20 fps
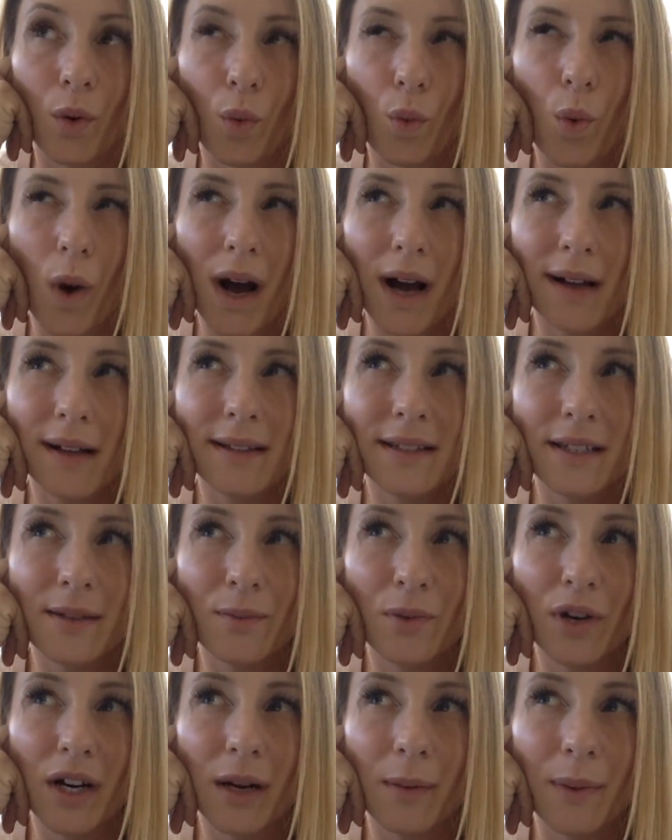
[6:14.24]
Wands are
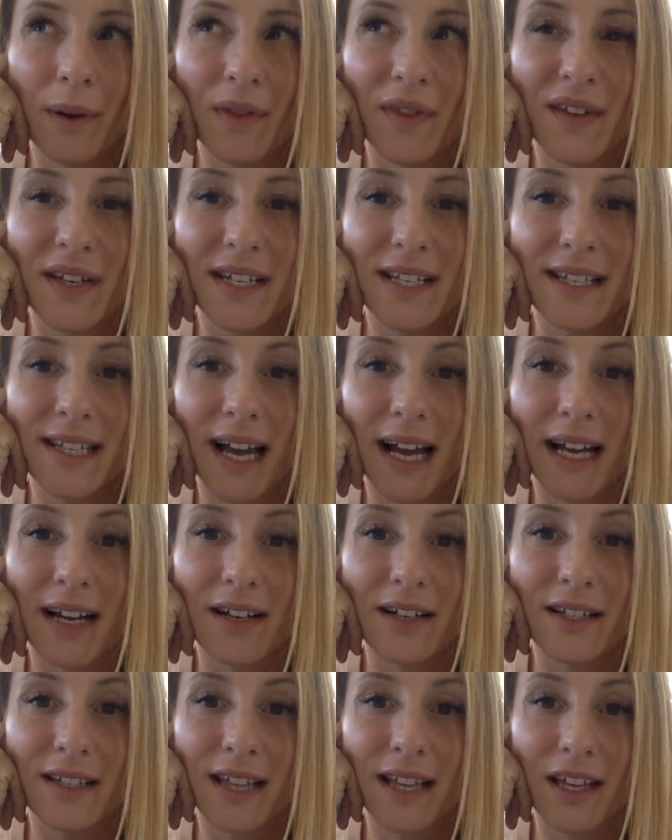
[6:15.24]
more about the
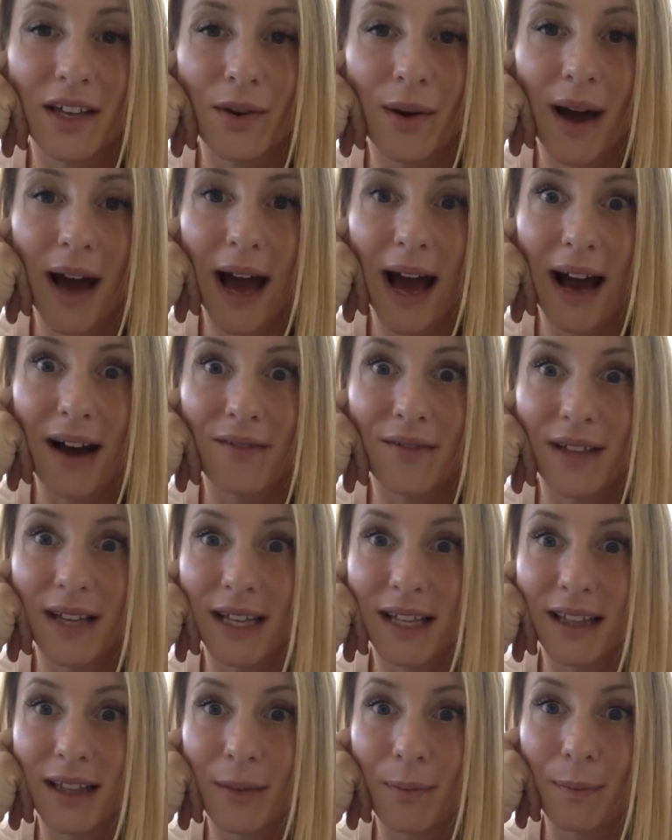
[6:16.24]
desires that you have,
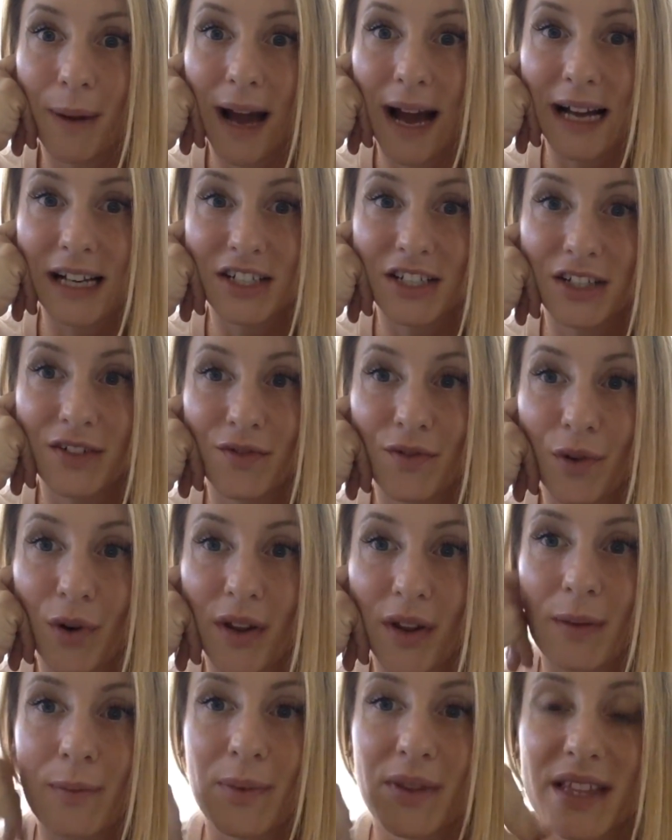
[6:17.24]
like the passion for
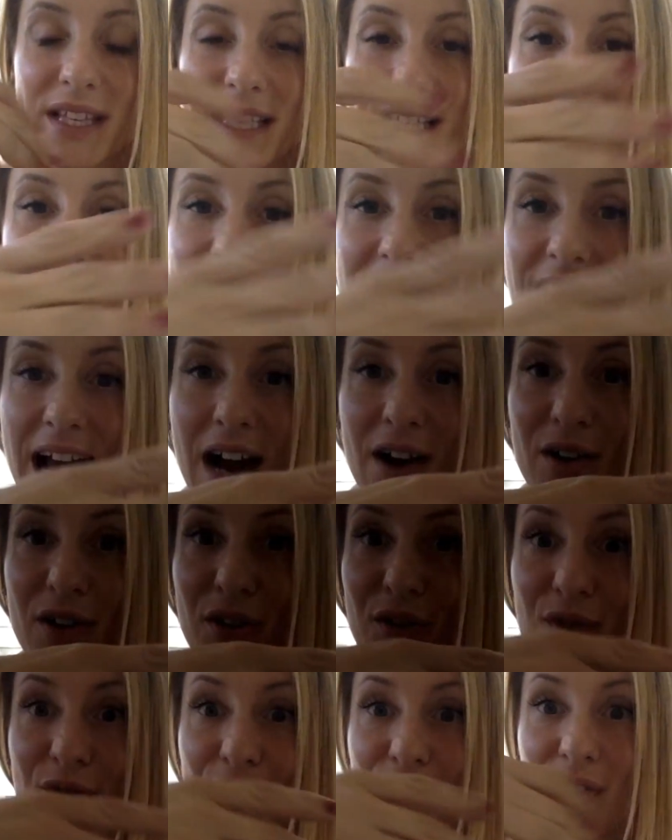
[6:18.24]
them, but this is like how
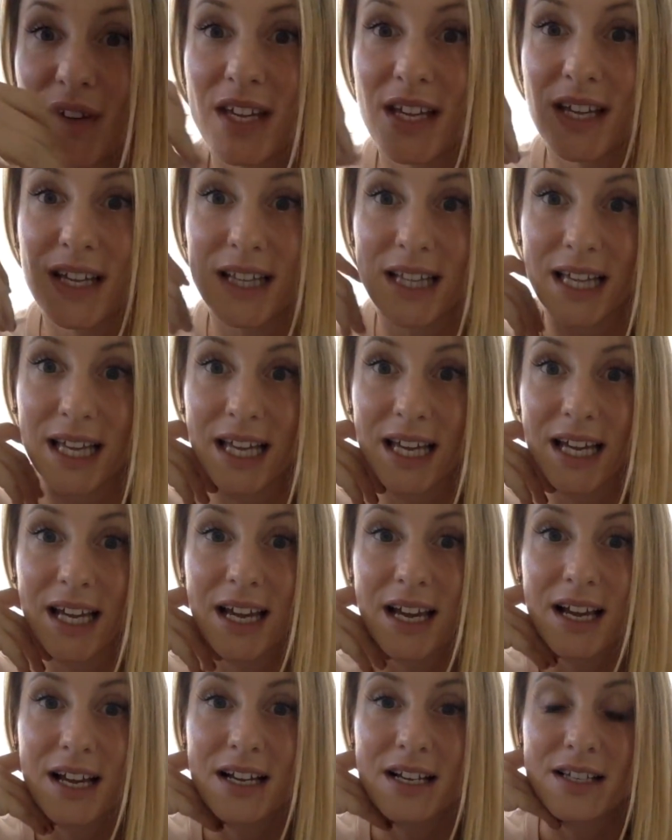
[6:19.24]
you're feeling.
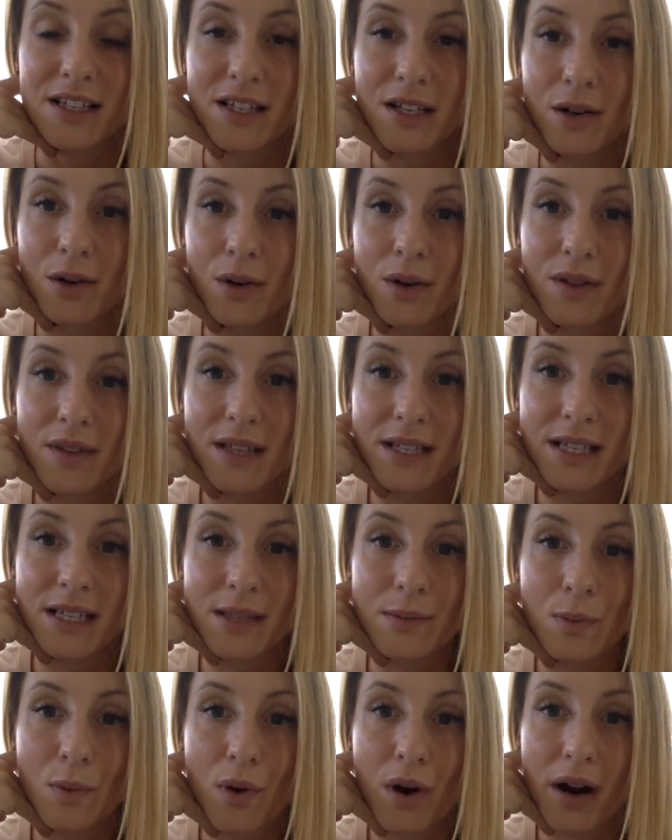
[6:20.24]
So this
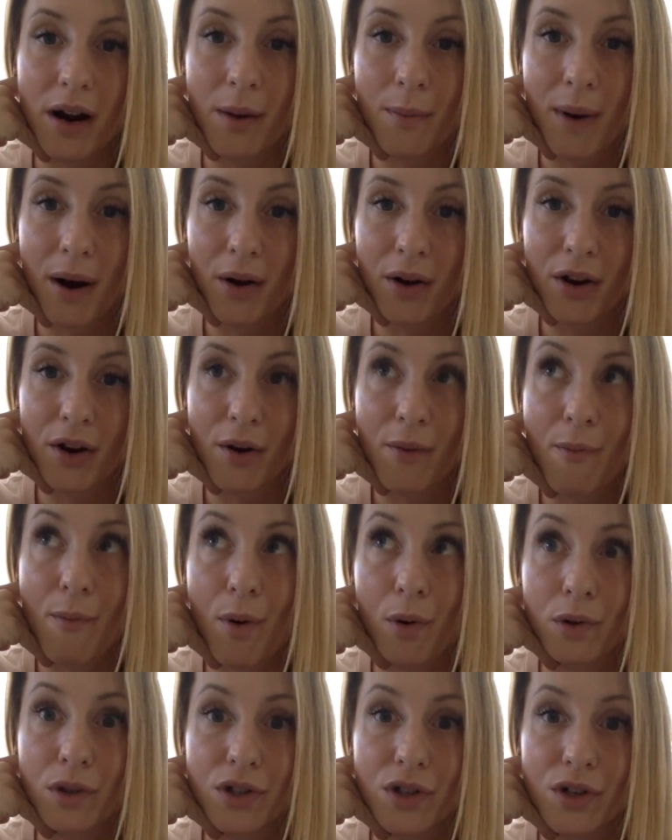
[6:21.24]
is more about your
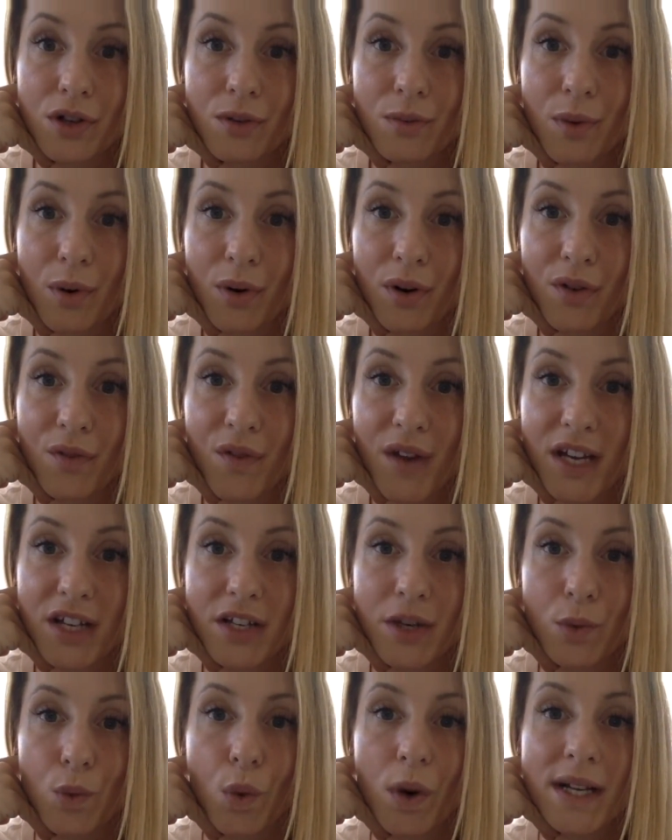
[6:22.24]
emotional
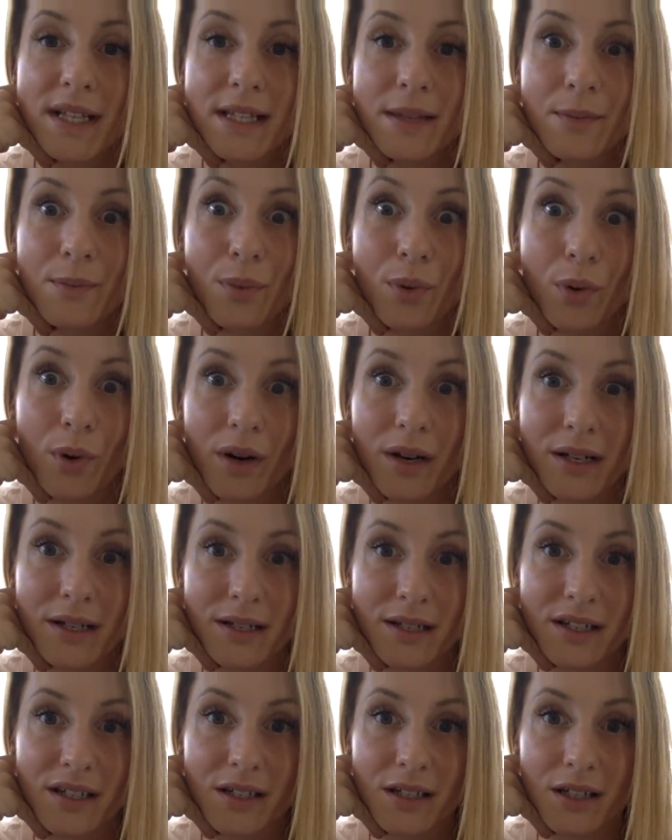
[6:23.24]
motivation, what's
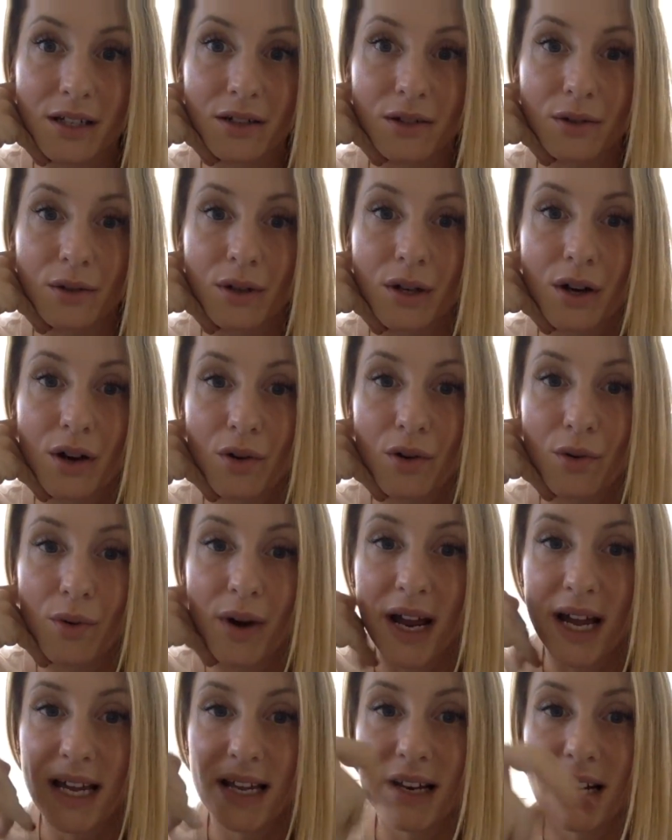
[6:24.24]
important to you,
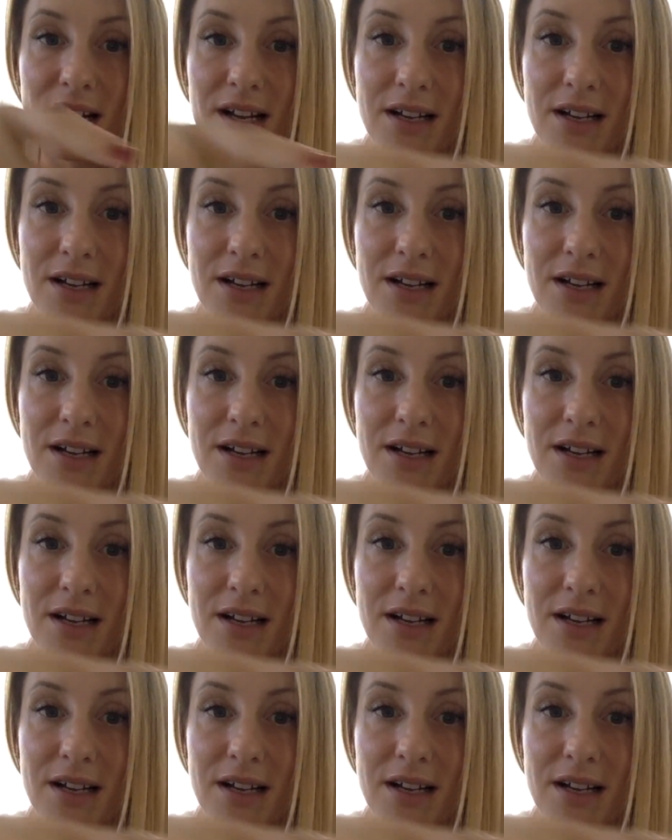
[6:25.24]
right?